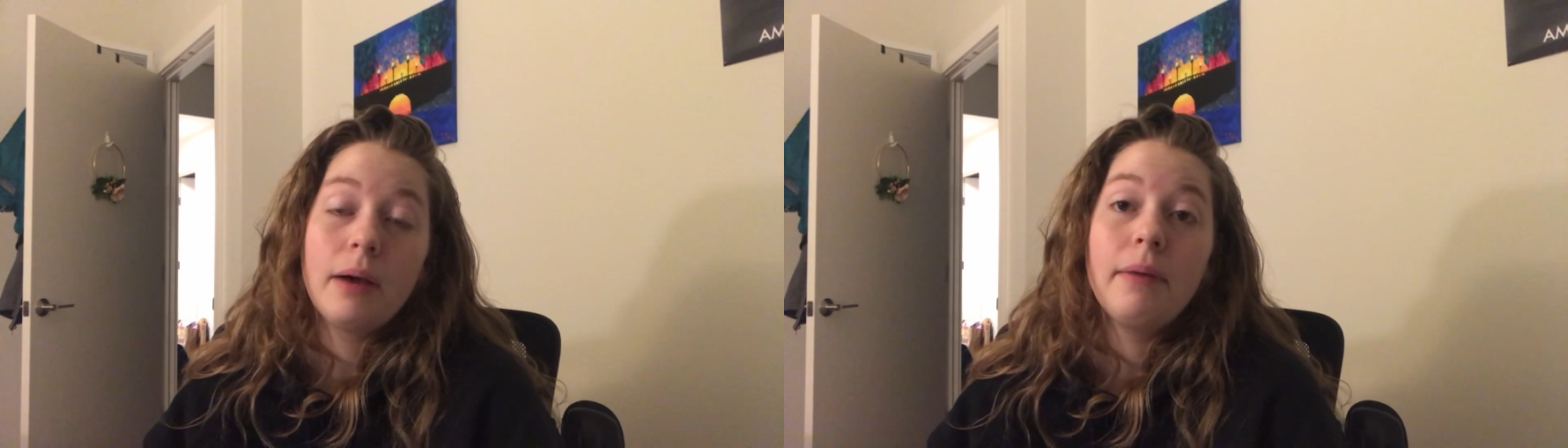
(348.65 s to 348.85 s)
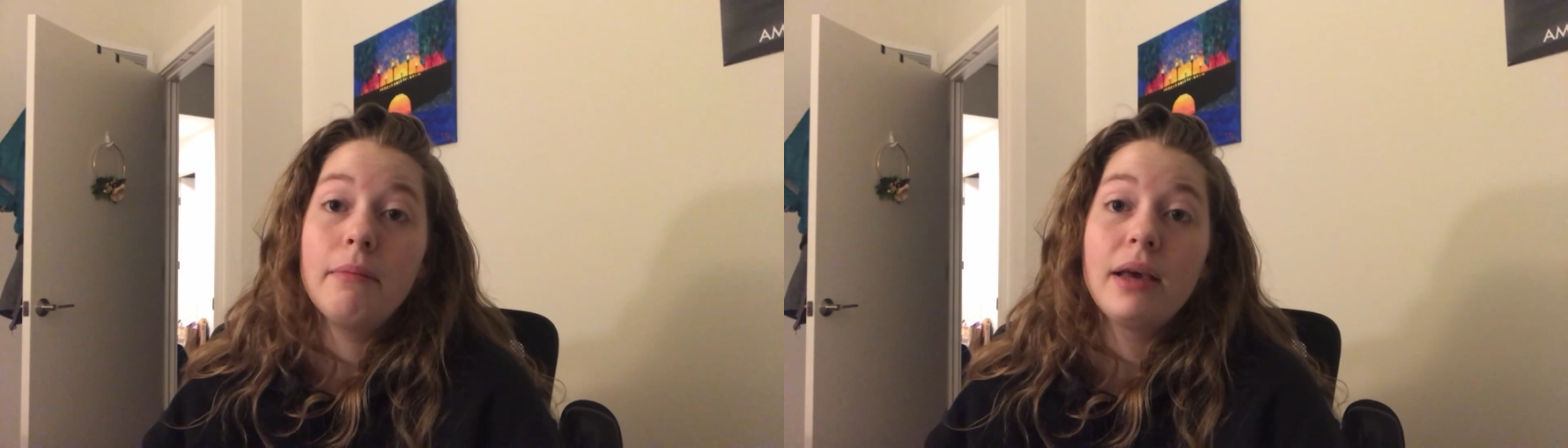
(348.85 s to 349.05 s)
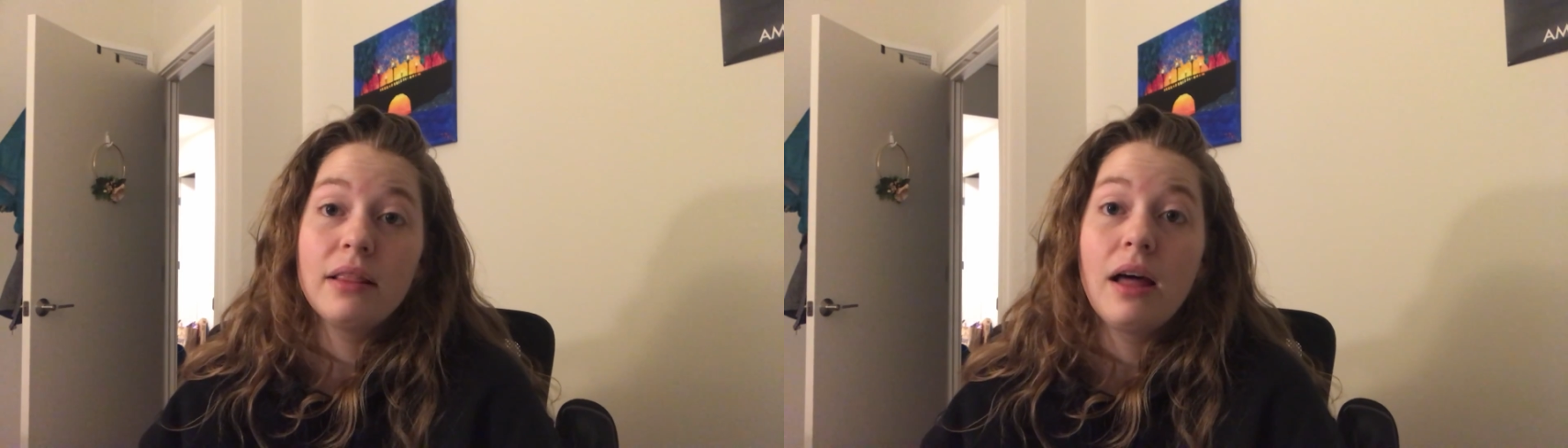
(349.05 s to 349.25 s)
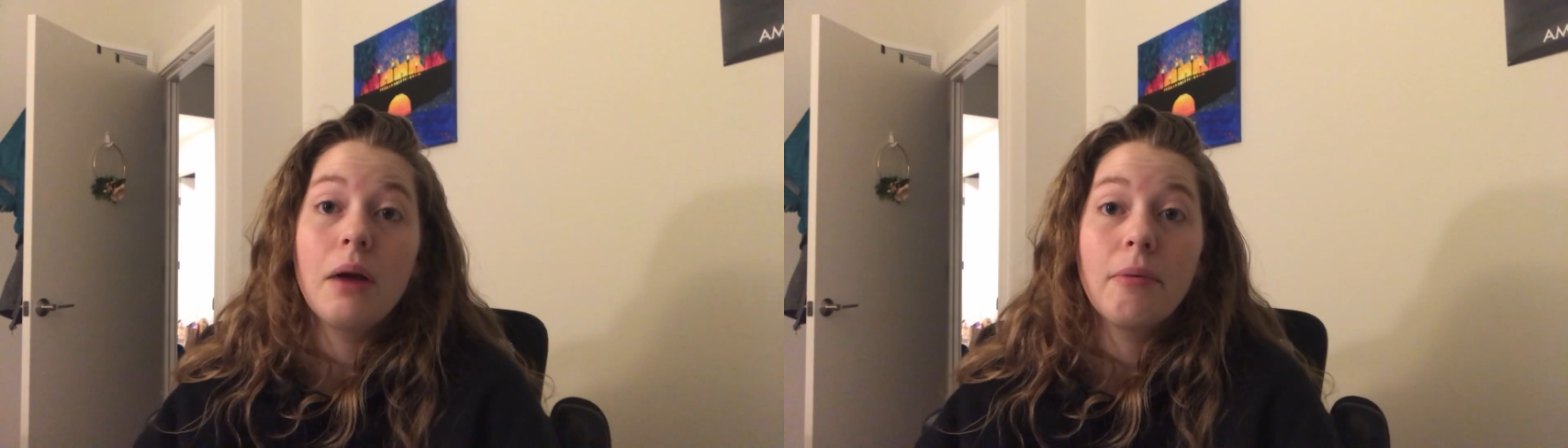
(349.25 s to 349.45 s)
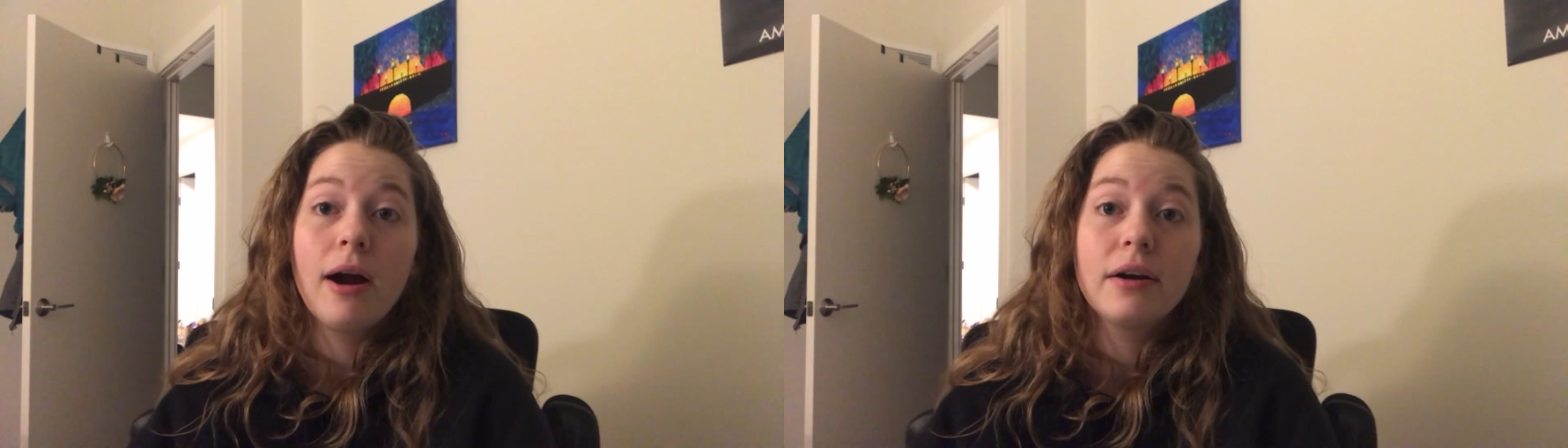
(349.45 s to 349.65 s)
I might make a lot
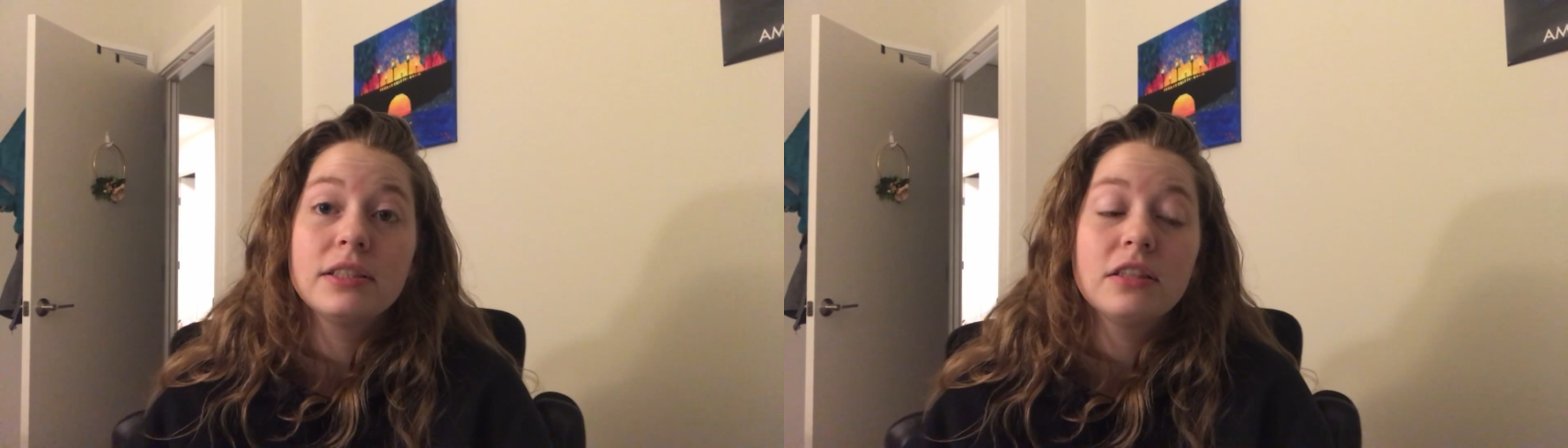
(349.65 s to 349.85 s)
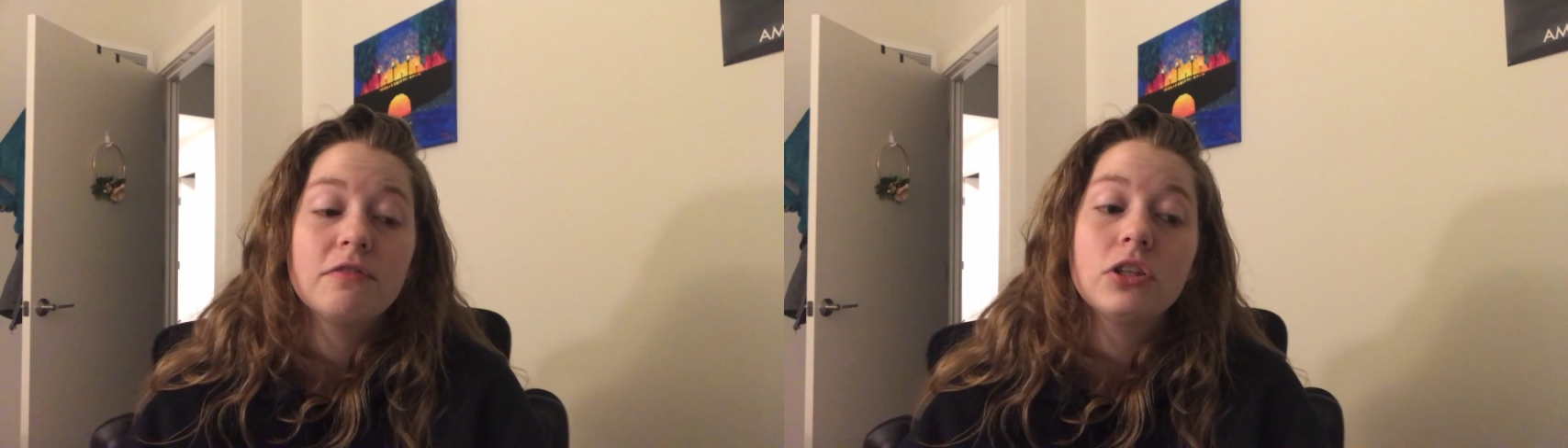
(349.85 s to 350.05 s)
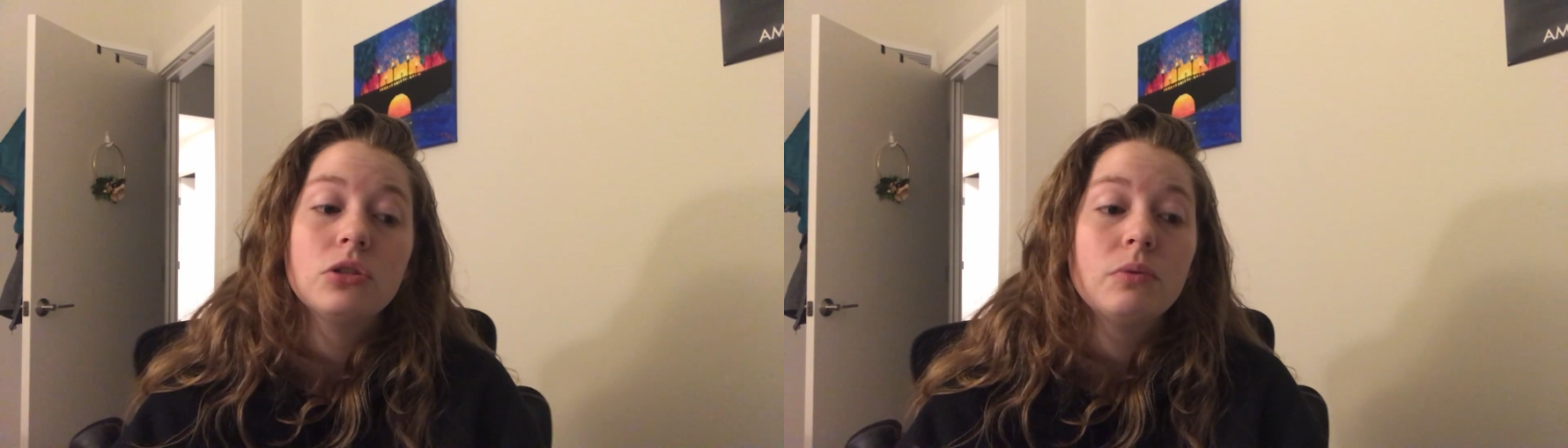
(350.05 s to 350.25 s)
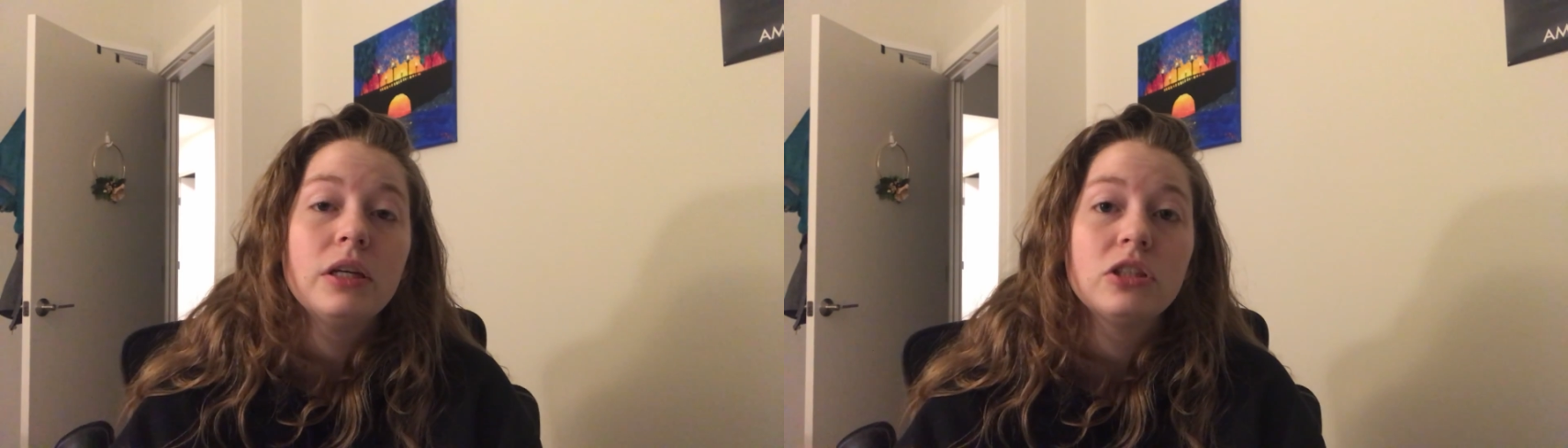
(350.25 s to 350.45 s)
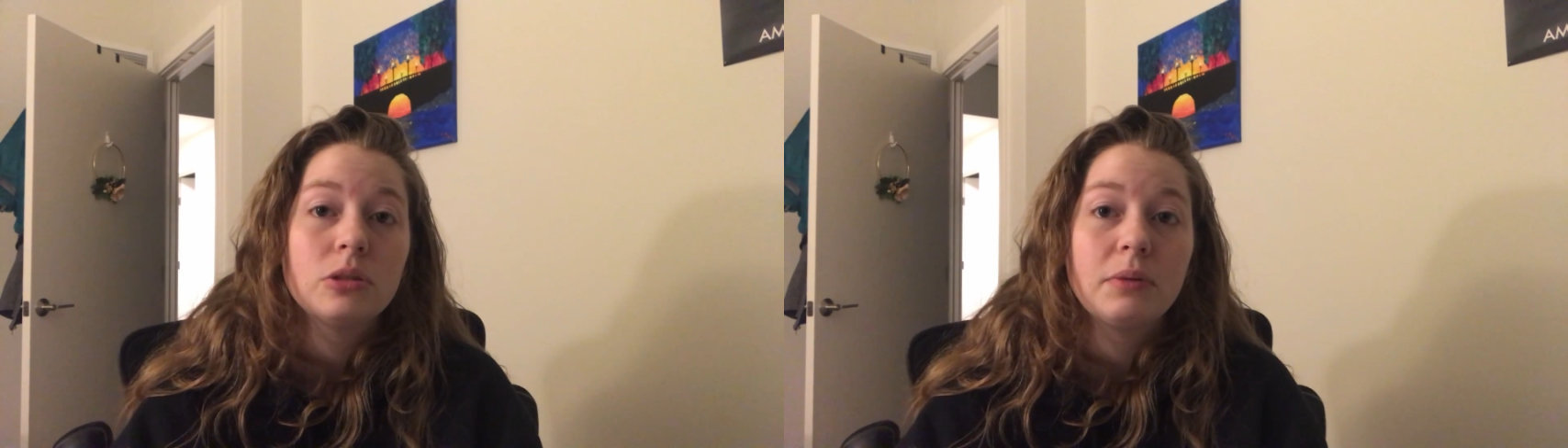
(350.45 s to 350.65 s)
of progress in the first
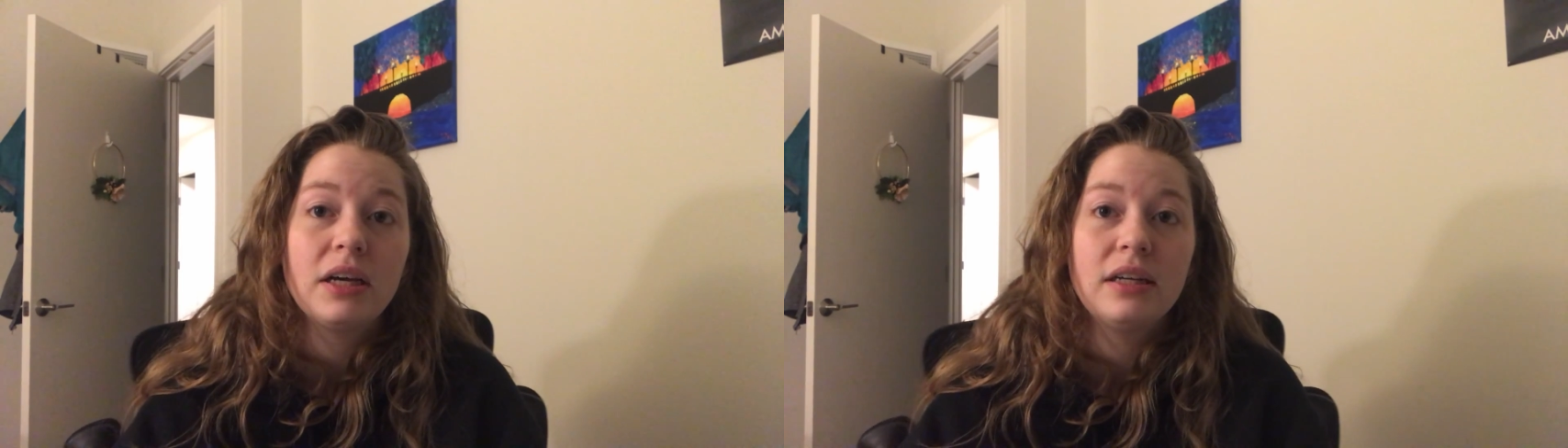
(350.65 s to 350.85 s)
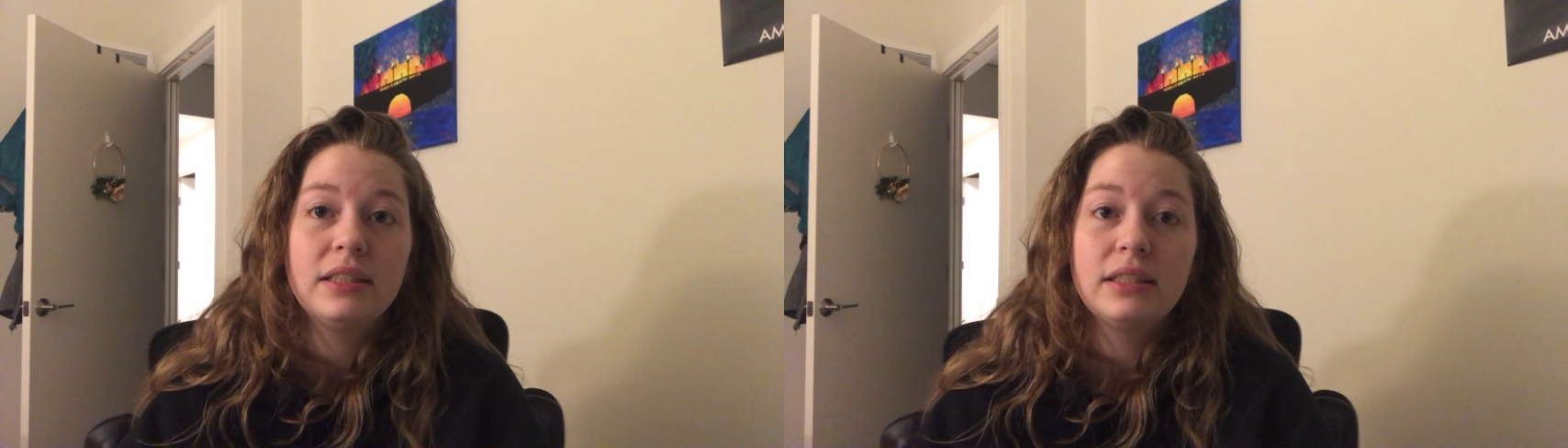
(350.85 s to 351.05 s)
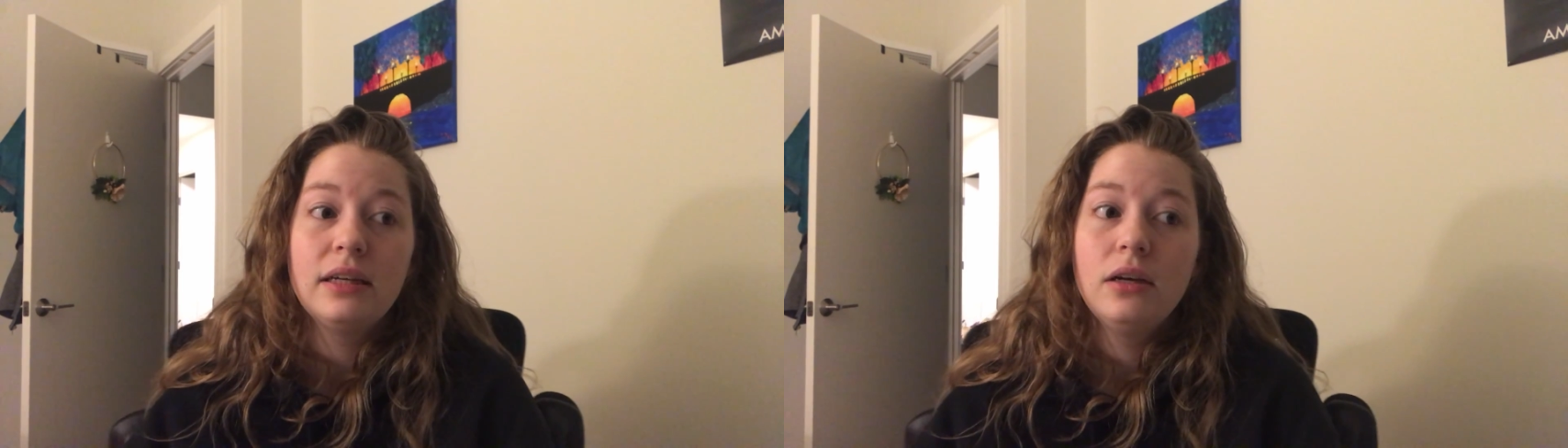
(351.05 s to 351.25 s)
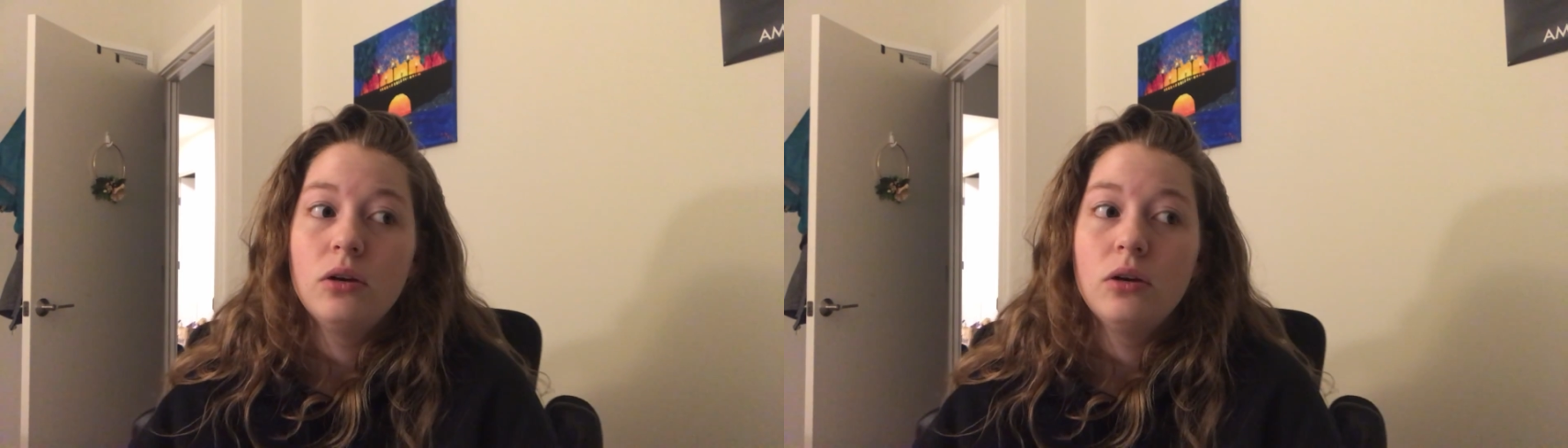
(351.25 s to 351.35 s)
week just because